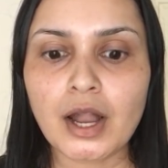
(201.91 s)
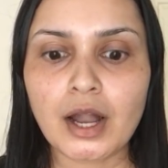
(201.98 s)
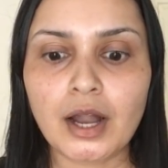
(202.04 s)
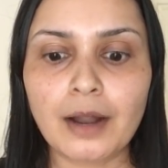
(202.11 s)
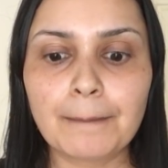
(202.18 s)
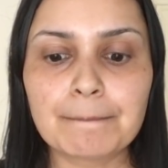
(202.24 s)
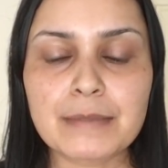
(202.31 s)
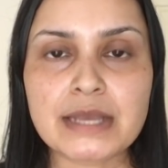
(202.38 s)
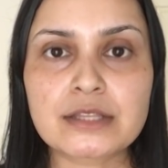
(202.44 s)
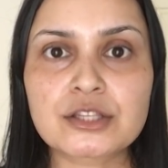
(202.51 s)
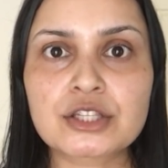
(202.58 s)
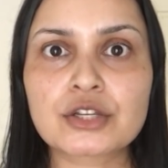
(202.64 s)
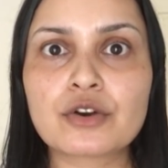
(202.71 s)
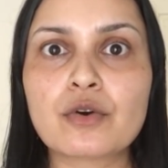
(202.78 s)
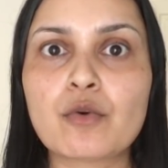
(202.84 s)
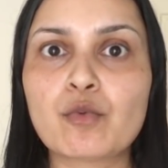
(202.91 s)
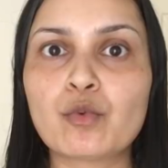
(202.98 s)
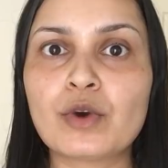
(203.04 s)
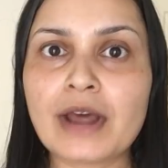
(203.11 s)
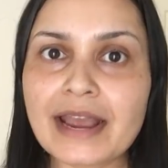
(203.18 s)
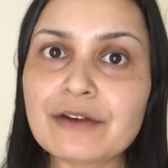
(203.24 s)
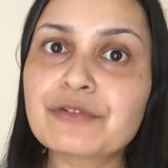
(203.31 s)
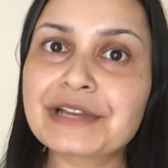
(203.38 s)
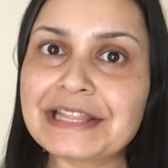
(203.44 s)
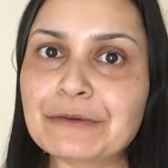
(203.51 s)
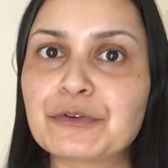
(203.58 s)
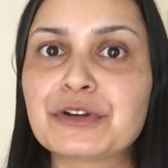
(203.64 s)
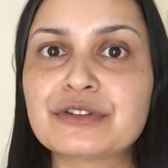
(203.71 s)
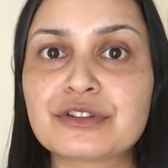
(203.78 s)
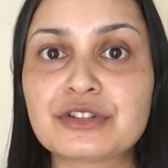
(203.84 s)
Um, and so, what I really
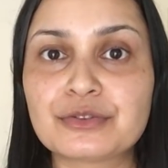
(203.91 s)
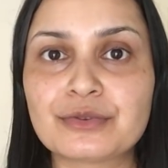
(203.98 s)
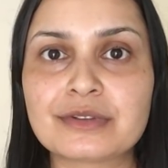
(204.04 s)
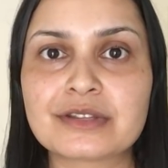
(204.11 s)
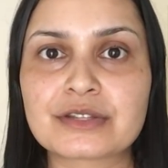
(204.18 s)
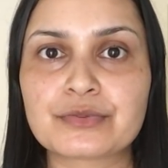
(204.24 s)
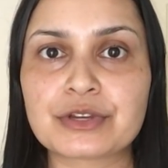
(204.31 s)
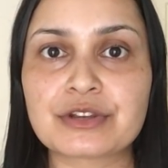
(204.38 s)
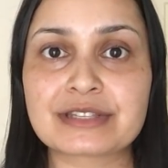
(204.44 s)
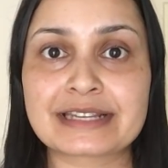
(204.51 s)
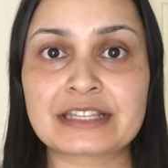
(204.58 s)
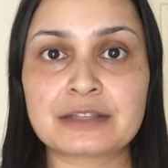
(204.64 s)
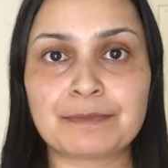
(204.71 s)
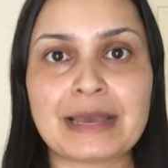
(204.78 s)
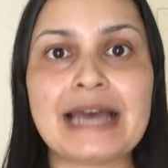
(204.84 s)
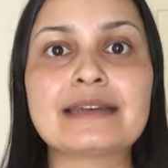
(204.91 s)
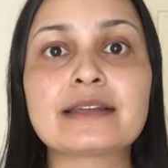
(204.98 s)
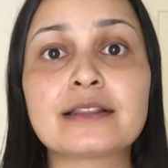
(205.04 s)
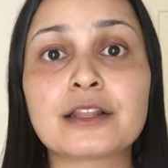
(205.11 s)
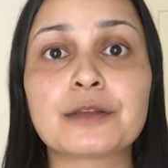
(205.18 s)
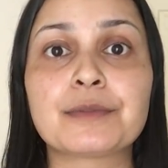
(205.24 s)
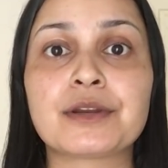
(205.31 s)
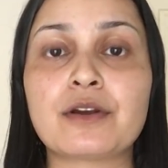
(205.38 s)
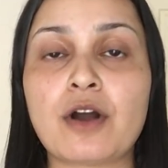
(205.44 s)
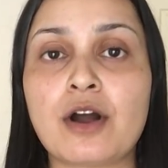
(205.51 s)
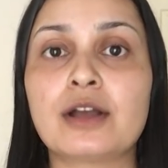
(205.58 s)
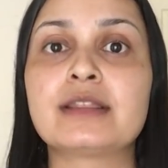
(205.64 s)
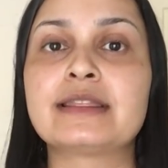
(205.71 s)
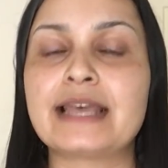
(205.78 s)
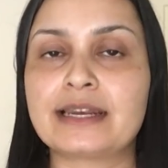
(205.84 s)
wanted to do in this video is expand a little bit
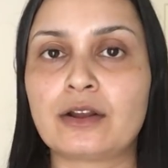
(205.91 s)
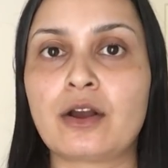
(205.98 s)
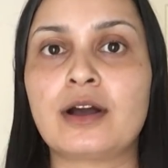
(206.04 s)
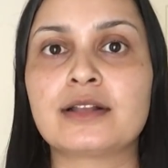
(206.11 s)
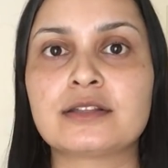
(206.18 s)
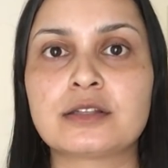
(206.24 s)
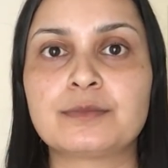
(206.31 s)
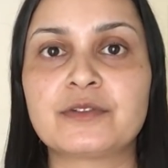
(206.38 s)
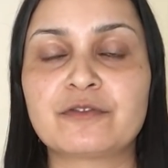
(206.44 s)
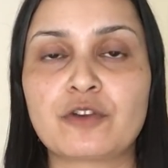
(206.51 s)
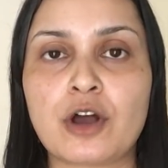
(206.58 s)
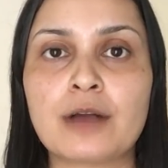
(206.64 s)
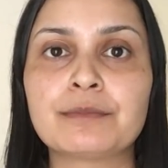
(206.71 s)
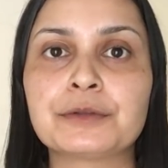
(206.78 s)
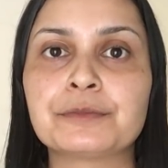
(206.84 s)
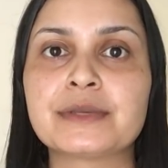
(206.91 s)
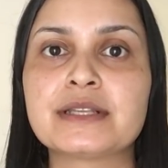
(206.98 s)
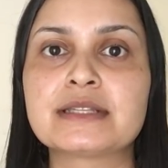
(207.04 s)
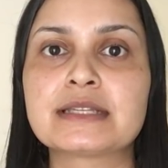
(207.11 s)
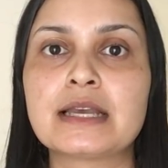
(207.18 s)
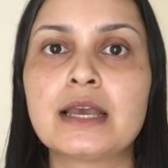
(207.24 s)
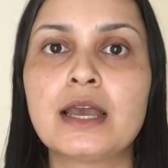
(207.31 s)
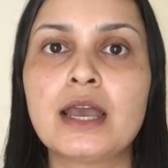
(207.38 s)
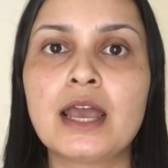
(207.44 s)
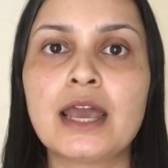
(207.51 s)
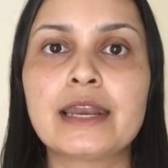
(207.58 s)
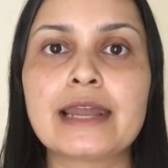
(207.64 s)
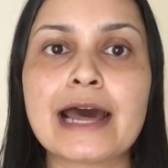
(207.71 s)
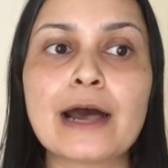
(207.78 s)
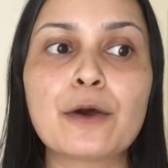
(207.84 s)
on that concept of compliments
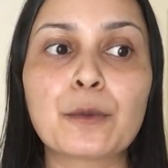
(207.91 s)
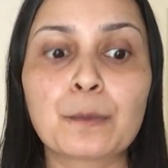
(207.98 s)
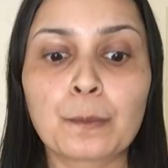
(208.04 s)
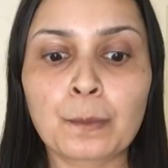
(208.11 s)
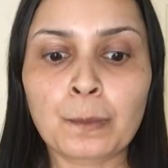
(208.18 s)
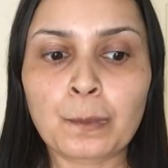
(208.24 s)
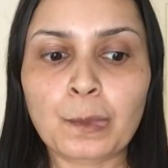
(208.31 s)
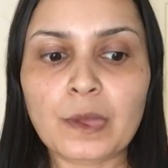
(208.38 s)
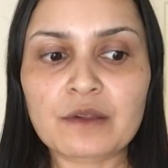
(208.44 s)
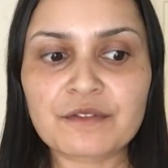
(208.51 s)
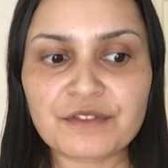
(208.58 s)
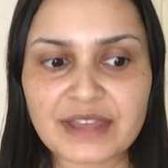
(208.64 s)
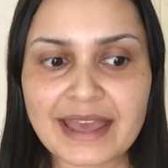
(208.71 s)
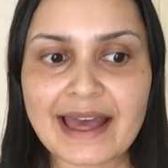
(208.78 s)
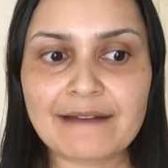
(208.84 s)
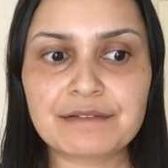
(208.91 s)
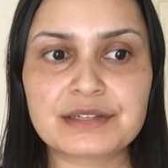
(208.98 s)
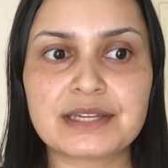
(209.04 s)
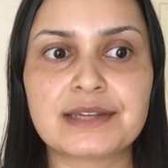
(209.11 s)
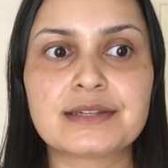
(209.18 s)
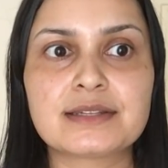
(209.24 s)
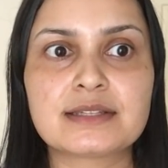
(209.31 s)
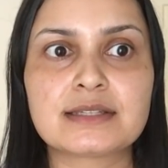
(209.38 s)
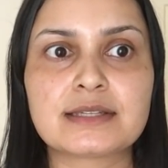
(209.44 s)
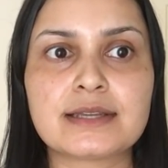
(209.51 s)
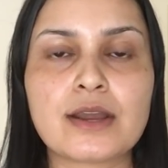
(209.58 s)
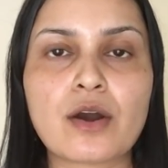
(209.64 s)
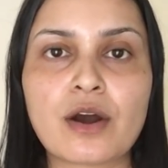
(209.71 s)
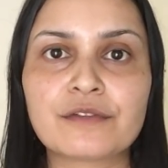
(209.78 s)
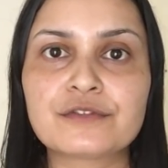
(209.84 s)
and how we have a
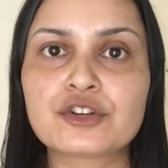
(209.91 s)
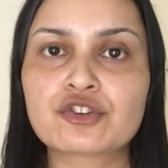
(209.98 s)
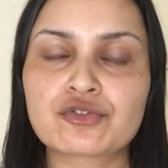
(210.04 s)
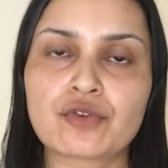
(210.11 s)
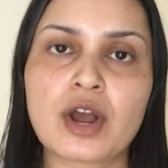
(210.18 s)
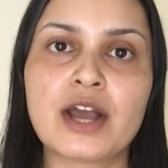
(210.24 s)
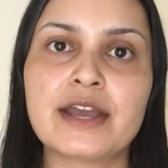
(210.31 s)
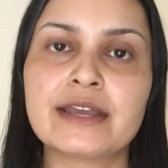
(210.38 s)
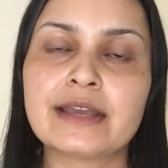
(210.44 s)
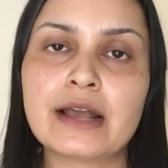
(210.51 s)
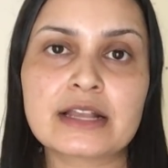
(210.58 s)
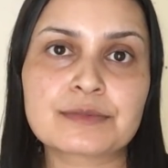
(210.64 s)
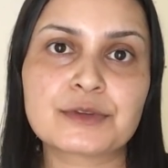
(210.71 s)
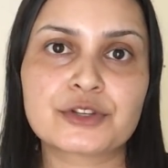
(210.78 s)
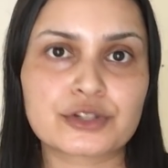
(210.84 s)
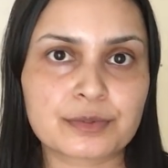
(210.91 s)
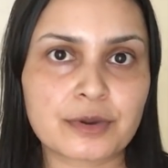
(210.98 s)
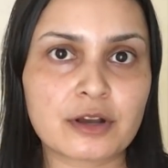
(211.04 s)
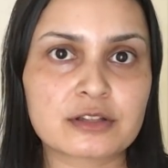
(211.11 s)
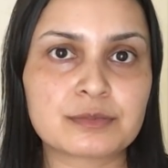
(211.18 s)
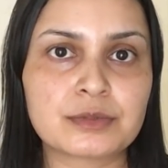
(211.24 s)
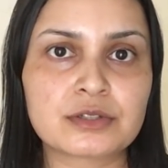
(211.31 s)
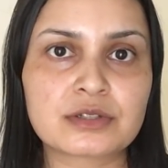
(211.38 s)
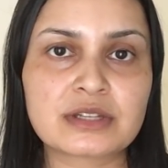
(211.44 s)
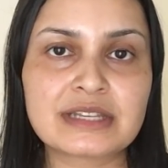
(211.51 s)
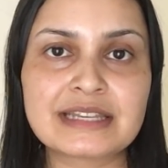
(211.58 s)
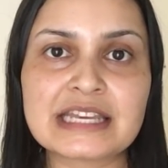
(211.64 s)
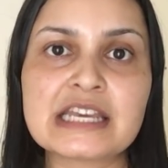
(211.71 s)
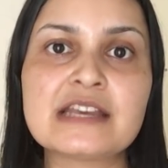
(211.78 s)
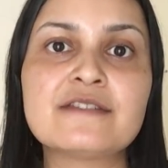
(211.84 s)
tendency of trying as much as possible to
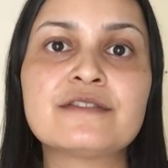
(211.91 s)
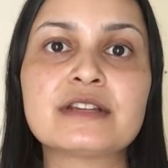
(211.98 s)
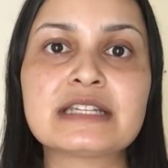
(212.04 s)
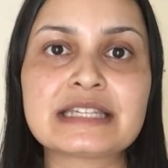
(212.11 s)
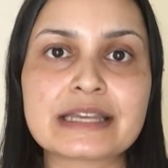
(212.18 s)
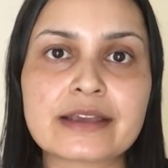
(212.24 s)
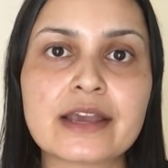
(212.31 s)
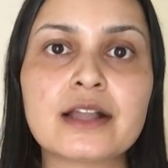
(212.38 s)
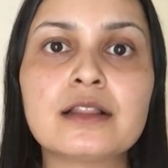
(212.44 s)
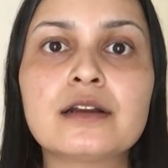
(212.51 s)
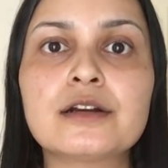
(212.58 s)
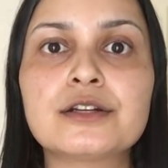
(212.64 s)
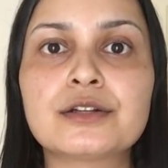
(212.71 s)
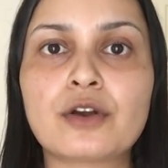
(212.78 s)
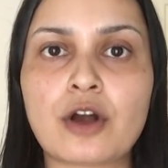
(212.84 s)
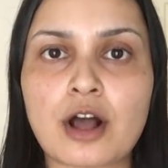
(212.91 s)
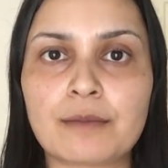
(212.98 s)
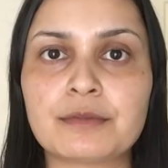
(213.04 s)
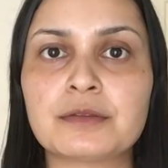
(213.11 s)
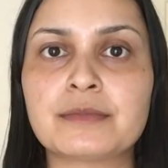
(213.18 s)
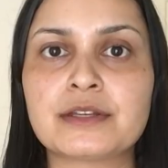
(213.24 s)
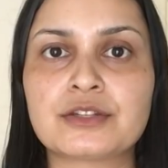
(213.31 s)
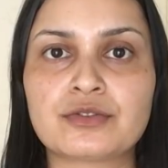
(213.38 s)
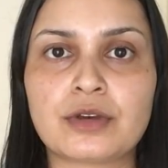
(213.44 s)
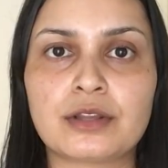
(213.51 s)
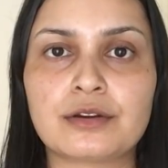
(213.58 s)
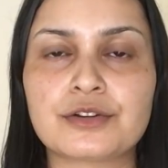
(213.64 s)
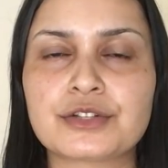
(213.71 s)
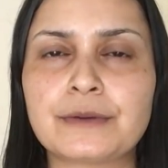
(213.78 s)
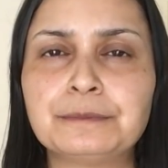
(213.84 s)
give tailored compliments to
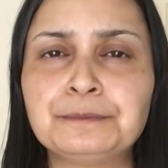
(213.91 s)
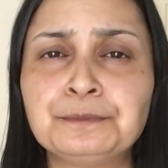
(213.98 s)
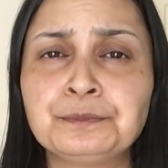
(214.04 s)
others.